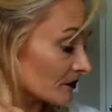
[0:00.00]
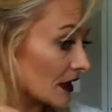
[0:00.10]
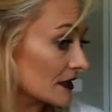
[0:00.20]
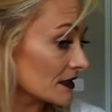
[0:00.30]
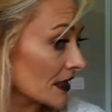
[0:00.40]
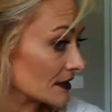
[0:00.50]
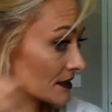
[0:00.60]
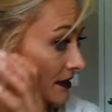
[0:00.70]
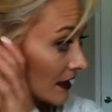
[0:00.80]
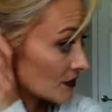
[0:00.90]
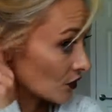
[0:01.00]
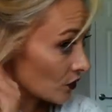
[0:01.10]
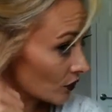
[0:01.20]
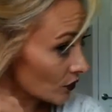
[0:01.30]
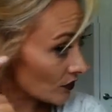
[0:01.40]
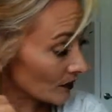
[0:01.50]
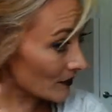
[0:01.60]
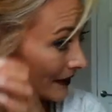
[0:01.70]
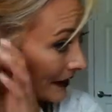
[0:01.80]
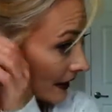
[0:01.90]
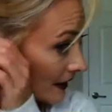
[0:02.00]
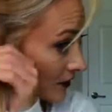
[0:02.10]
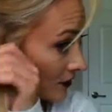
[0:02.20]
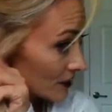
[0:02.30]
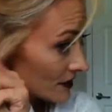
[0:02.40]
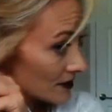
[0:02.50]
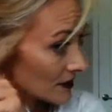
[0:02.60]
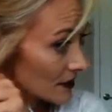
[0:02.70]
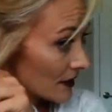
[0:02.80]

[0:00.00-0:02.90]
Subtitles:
it tends not to hold, but my hair just